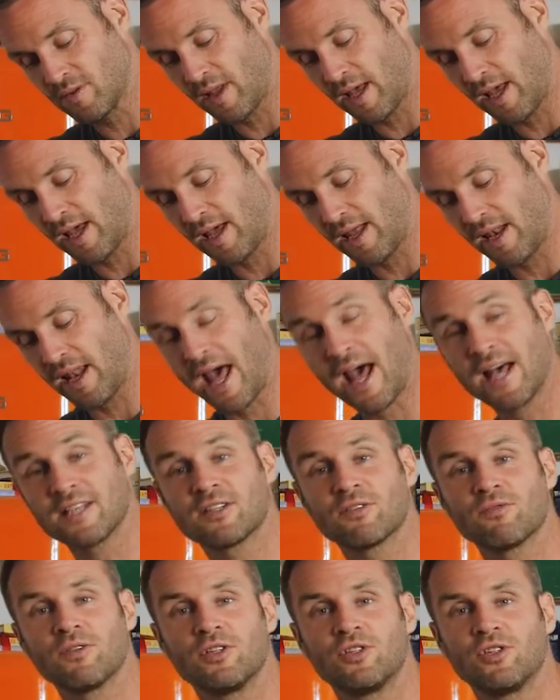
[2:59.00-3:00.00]
and
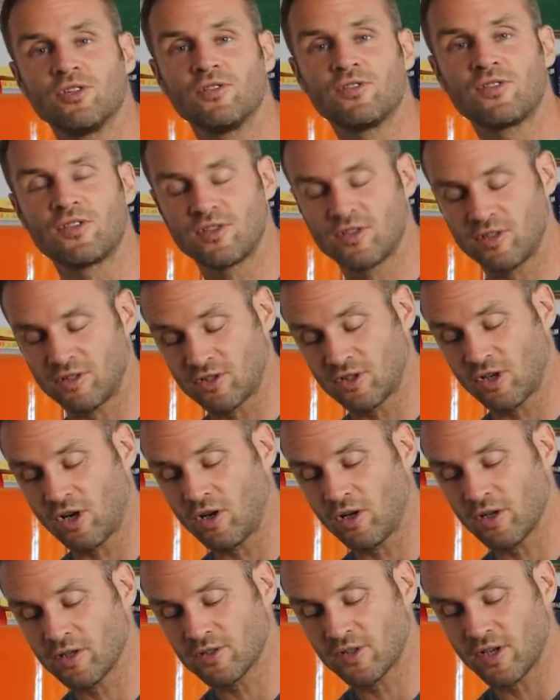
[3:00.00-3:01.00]
as it reduces, its
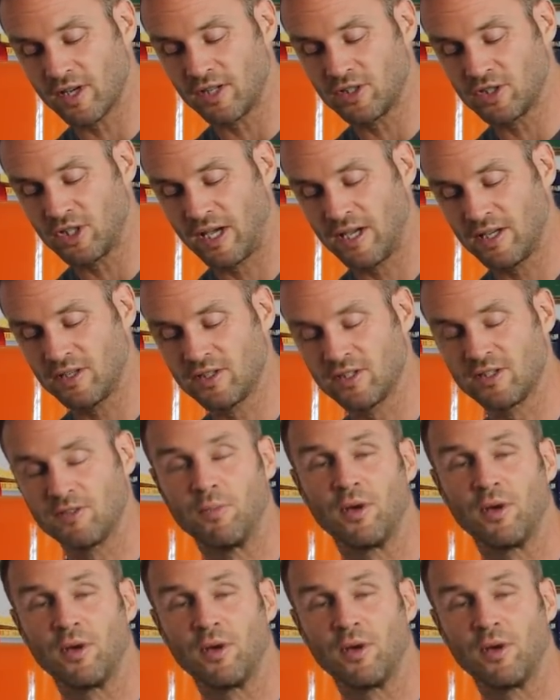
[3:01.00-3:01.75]
color is going to change and it's